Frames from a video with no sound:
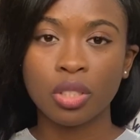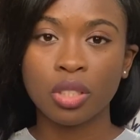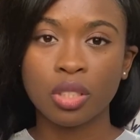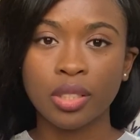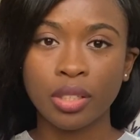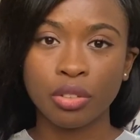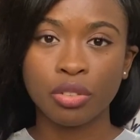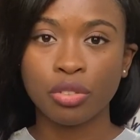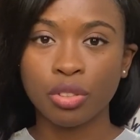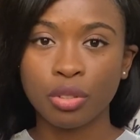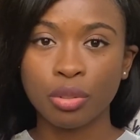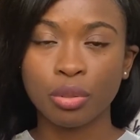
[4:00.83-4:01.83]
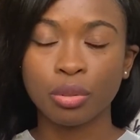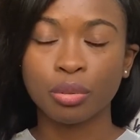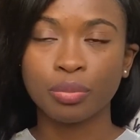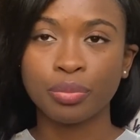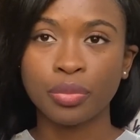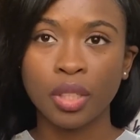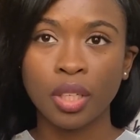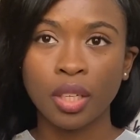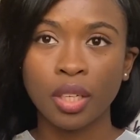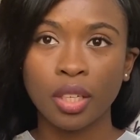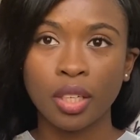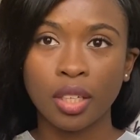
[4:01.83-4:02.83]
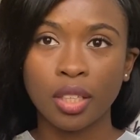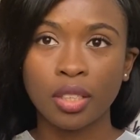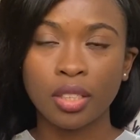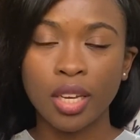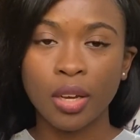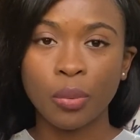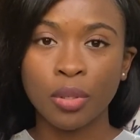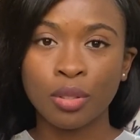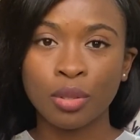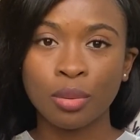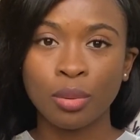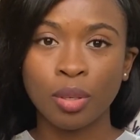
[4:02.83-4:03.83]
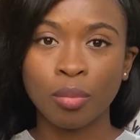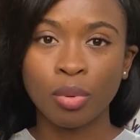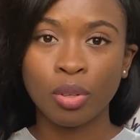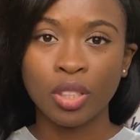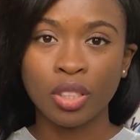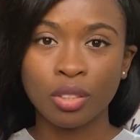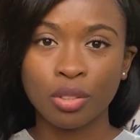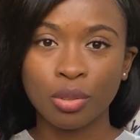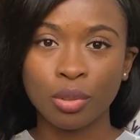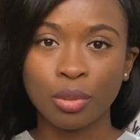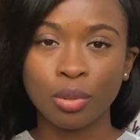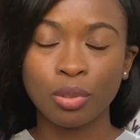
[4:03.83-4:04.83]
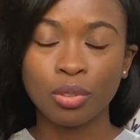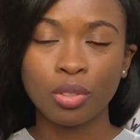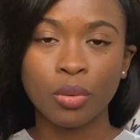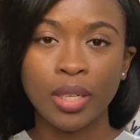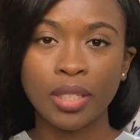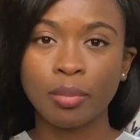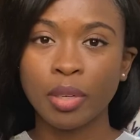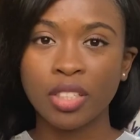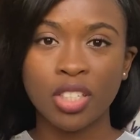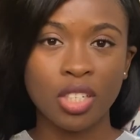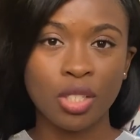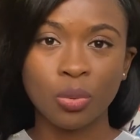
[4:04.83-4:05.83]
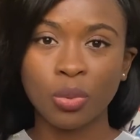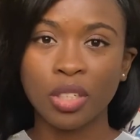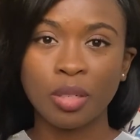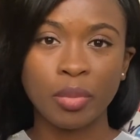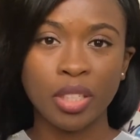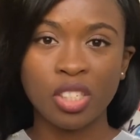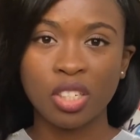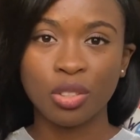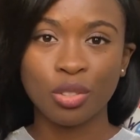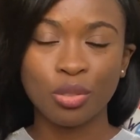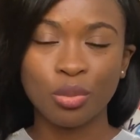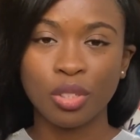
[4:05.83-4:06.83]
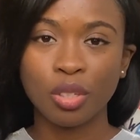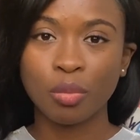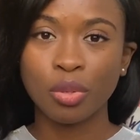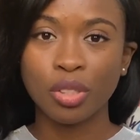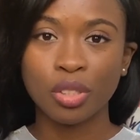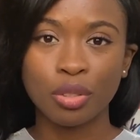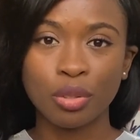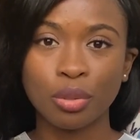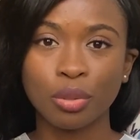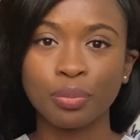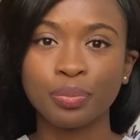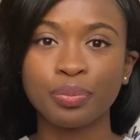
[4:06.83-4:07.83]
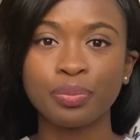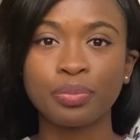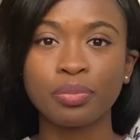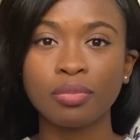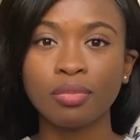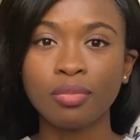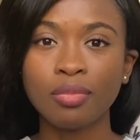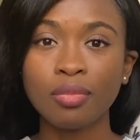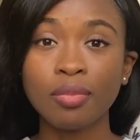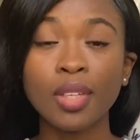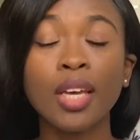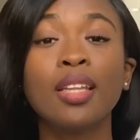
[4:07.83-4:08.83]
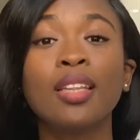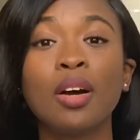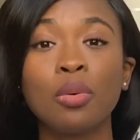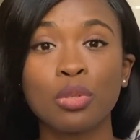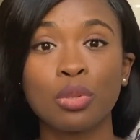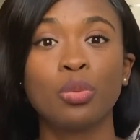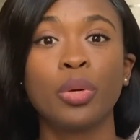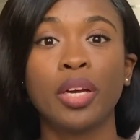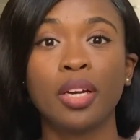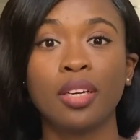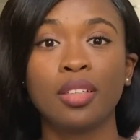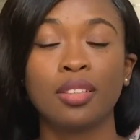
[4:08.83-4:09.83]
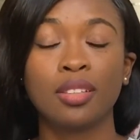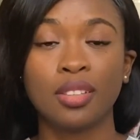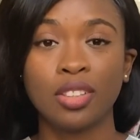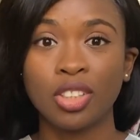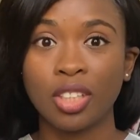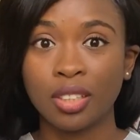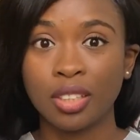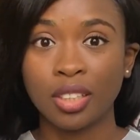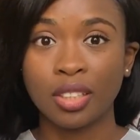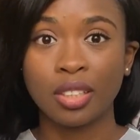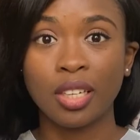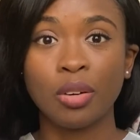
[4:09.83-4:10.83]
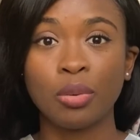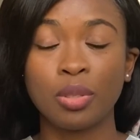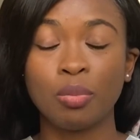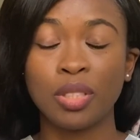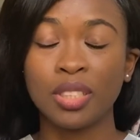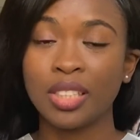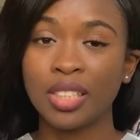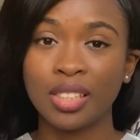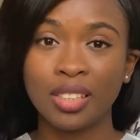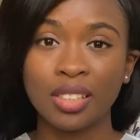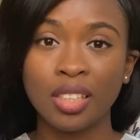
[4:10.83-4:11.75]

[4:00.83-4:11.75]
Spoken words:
secondary school, and I went to a boarding school. So I did my JS1 and my JS2 in a boarding school, and that was where this started. I was being teased